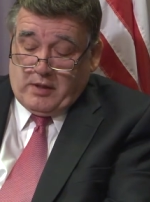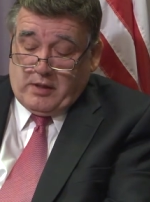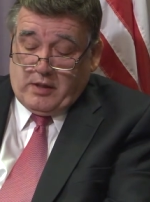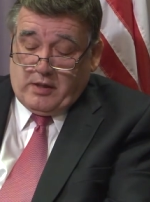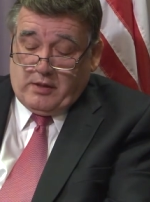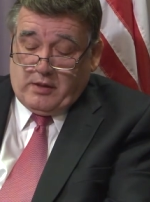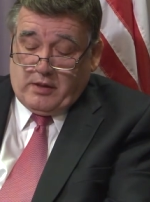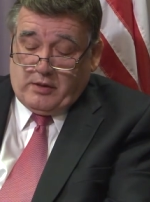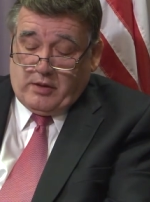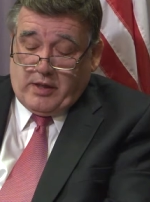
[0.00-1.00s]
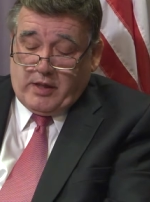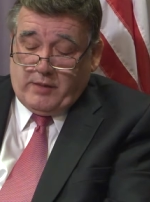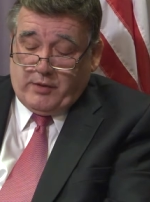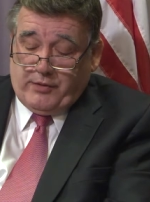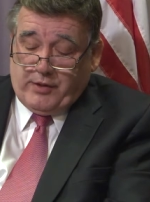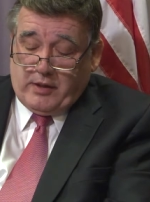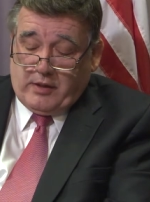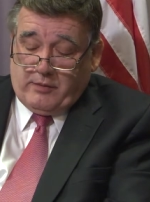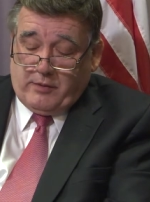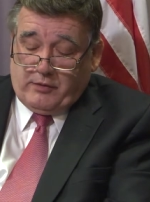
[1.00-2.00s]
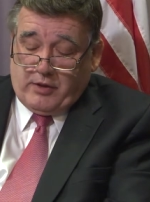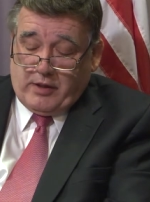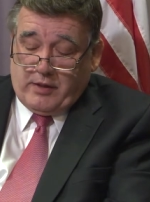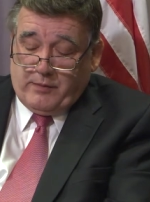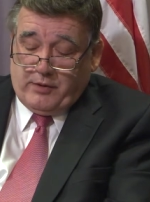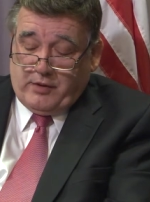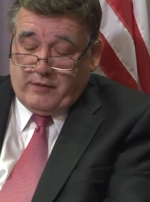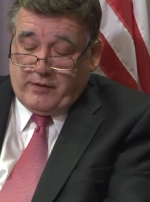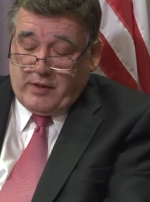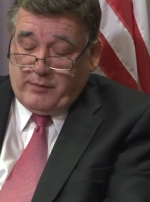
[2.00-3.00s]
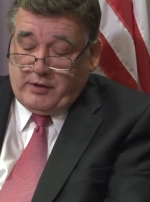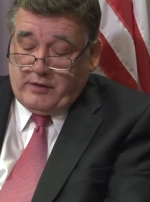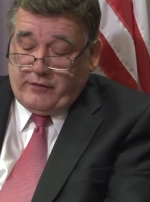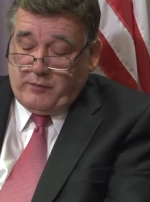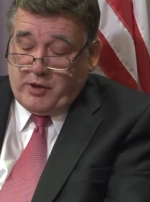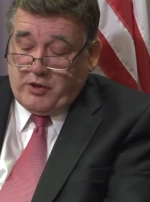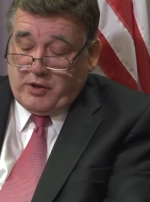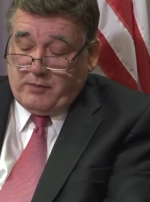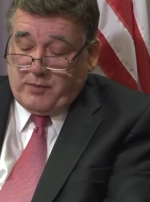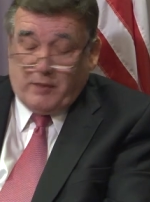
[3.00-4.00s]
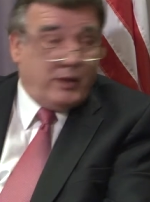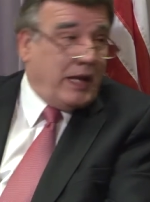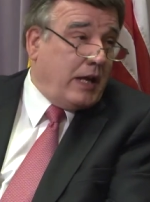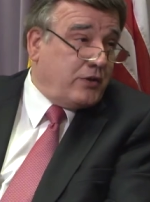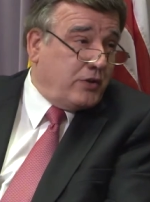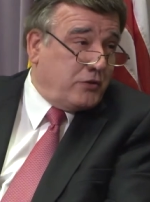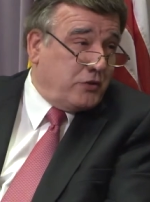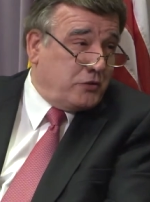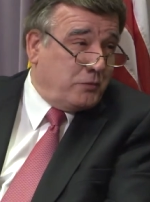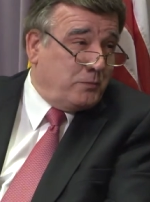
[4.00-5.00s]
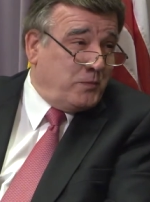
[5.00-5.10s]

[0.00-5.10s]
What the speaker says: And talking about that, how about talking about the Environmental Information and Public Access System?